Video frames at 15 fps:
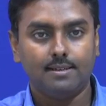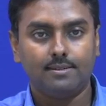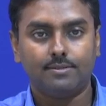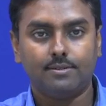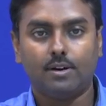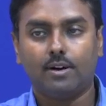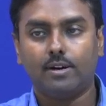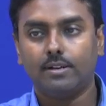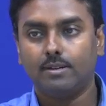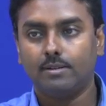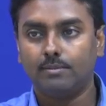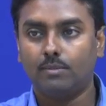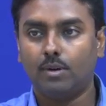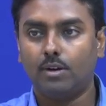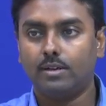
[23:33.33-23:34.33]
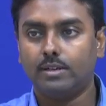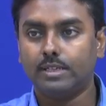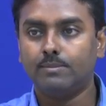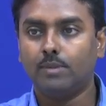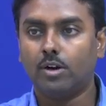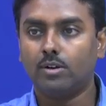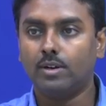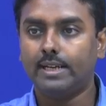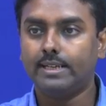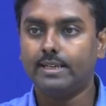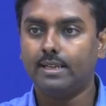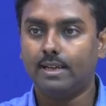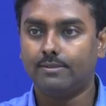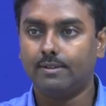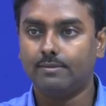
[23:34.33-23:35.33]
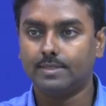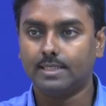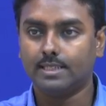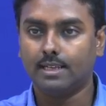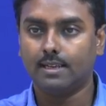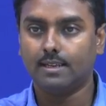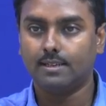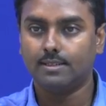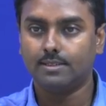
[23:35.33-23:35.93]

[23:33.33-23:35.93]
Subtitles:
for demodulating FM signal.